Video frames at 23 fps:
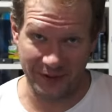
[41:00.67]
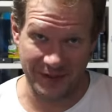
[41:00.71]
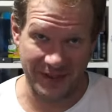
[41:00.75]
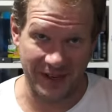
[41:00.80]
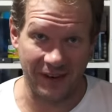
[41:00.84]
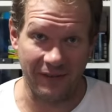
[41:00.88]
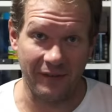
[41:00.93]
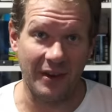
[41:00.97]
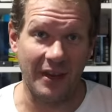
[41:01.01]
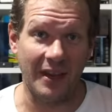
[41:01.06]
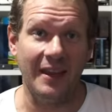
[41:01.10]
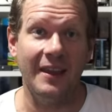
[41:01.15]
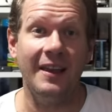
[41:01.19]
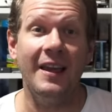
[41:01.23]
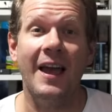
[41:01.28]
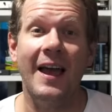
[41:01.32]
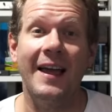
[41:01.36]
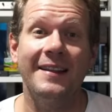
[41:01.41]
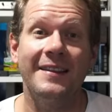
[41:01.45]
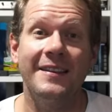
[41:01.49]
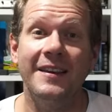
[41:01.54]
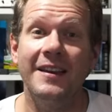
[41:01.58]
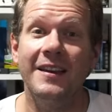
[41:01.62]
TV
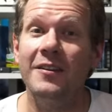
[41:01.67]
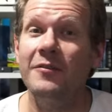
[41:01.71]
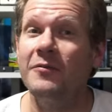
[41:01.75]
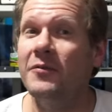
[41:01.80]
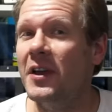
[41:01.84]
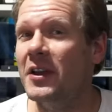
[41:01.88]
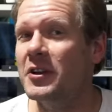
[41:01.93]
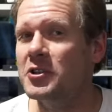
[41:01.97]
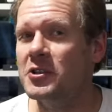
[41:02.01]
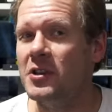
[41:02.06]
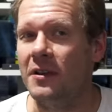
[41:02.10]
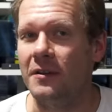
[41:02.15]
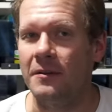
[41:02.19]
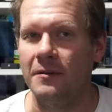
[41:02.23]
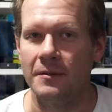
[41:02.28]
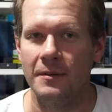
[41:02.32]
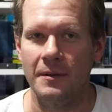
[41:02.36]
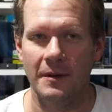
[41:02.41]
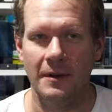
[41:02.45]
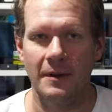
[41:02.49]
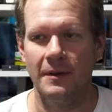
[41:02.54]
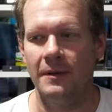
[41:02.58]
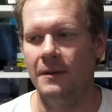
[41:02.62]
at the convention
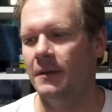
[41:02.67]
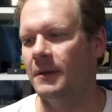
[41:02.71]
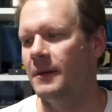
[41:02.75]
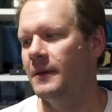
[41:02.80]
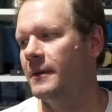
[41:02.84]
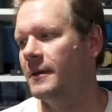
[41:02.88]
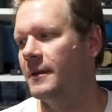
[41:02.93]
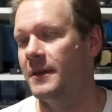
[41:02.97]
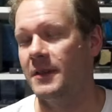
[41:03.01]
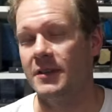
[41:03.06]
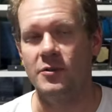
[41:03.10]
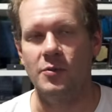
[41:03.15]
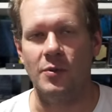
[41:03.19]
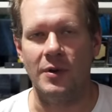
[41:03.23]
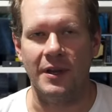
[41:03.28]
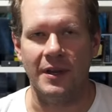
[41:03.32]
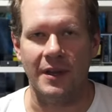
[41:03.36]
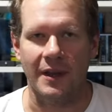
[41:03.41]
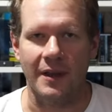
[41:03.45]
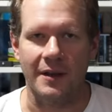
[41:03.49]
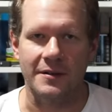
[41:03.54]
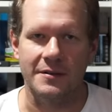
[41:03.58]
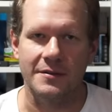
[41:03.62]
this
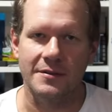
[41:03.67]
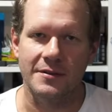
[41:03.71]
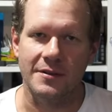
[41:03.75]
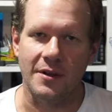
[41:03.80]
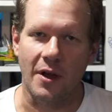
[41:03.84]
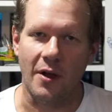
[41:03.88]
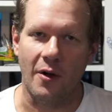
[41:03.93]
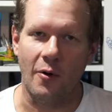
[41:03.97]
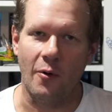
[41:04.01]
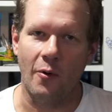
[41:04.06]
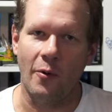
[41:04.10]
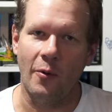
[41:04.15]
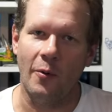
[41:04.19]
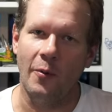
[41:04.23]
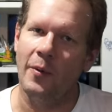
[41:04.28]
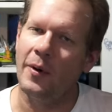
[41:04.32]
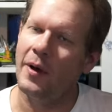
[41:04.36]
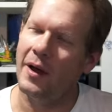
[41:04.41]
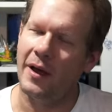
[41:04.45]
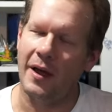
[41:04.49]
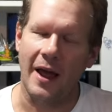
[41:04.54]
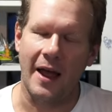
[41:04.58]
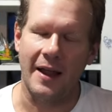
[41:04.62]
weekend. So
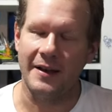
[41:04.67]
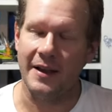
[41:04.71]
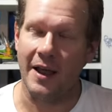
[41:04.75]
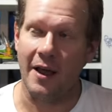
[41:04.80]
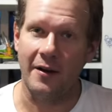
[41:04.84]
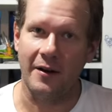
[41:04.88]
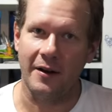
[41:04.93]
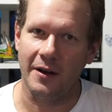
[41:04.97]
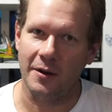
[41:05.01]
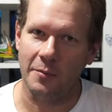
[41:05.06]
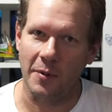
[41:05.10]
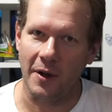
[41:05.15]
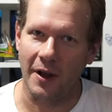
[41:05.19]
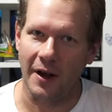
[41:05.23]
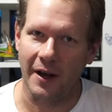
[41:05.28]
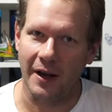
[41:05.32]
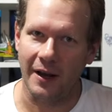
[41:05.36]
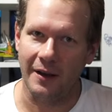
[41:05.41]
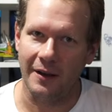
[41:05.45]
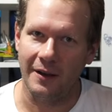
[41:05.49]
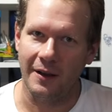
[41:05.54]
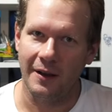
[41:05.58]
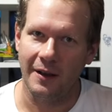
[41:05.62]
I doubt
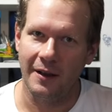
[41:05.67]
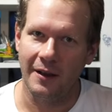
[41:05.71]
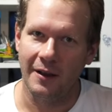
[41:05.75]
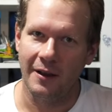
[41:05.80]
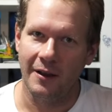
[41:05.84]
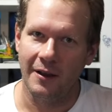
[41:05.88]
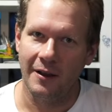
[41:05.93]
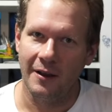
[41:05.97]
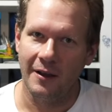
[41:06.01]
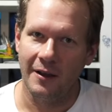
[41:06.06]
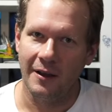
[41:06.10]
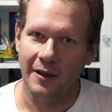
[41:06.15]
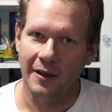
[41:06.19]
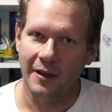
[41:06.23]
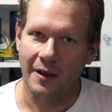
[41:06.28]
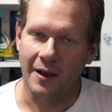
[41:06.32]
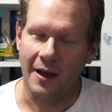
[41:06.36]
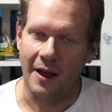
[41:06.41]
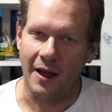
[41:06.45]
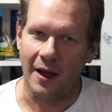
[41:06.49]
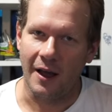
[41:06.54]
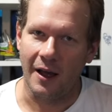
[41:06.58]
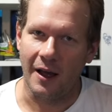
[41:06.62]
anybody
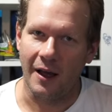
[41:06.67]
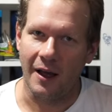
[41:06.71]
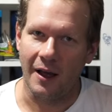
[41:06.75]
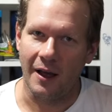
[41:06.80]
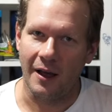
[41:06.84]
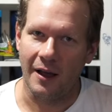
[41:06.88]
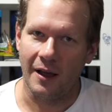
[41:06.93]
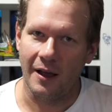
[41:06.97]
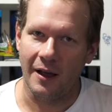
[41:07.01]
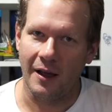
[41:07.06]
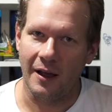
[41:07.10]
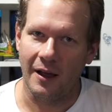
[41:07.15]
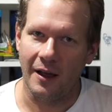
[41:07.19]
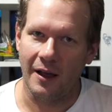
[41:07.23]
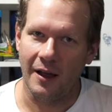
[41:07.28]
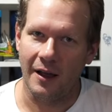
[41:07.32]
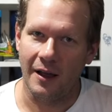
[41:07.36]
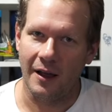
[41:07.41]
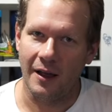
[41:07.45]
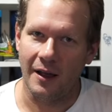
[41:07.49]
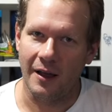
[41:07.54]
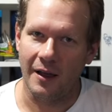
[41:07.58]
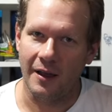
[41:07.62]
uh,
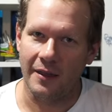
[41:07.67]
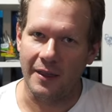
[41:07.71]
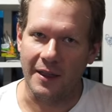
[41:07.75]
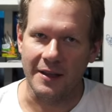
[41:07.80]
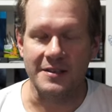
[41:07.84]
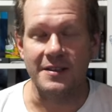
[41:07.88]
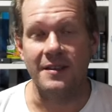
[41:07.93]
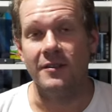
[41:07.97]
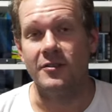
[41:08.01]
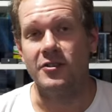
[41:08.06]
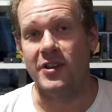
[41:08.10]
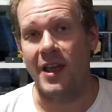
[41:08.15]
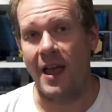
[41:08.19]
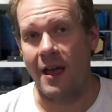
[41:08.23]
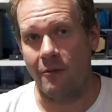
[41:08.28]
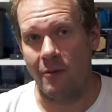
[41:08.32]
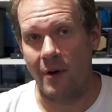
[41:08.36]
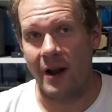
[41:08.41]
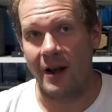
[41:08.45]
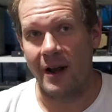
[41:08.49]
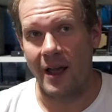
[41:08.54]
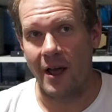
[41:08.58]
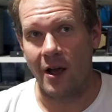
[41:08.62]
that's in the chat
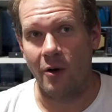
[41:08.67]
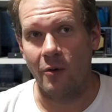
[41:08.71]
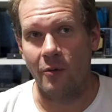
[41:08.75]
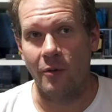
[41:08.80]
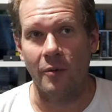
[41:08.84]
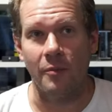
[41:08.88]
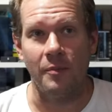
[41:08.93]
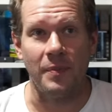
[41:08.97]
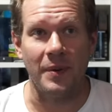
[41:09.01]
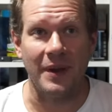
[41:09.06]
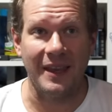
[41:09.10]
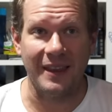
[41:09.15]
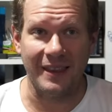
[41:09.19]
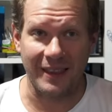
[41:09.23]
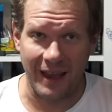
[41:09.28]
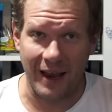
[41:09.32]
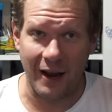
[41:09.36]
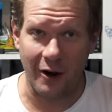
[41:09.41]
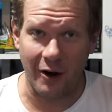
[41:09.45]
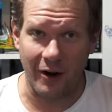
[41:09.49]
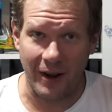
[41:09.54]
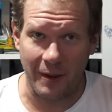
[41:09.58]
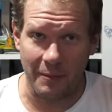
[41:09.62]
right now will be
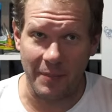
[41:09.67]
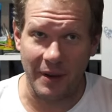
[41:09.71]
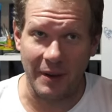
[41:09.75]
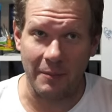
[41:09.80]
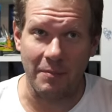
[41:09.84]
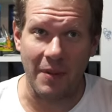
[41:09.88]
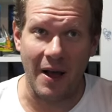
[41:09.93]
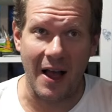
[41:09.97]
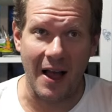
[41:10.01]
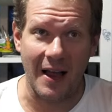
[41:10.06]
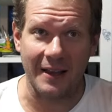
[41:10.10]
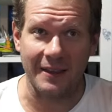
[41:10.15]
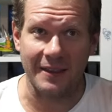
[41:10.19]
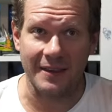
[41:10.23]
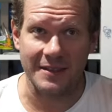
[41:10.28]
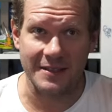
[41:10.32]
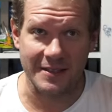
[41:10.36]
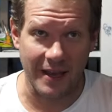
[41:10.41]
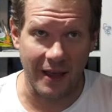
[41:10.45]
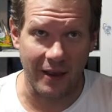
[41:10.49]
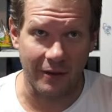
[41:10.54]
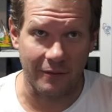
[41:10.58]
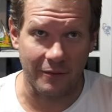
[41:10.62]
there and be buying this
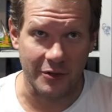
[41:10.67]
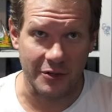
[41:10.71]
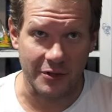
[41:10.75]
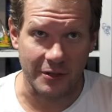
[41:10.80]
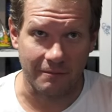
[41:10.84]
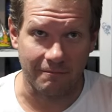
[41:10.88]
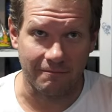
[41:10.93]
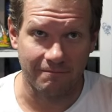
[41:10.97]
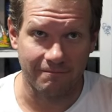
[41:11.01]
television.